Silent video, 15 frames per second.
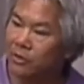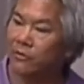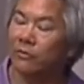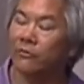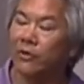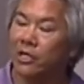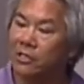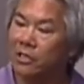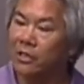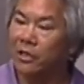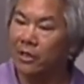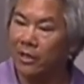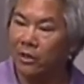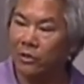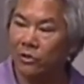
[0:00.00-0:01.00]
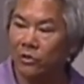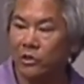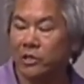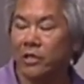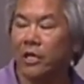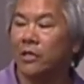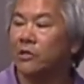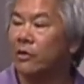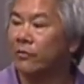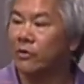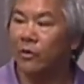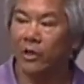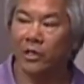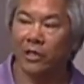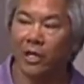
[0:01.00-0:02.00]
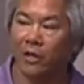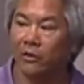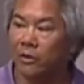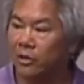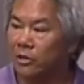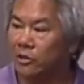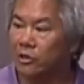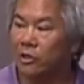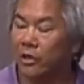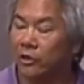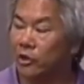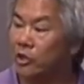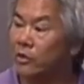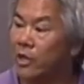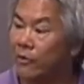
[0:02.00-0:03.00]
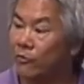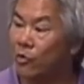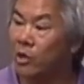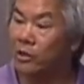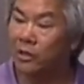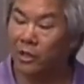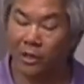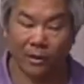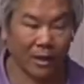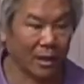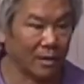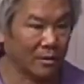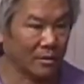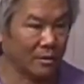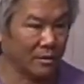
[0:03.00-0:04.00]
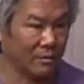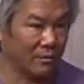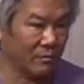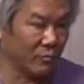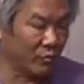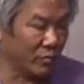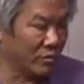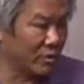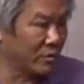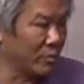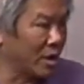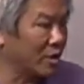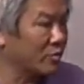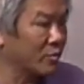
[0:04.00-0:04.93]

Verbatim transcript: you've invested in at an early stage, you have no idea how they're going to turn out. You could have one that, that does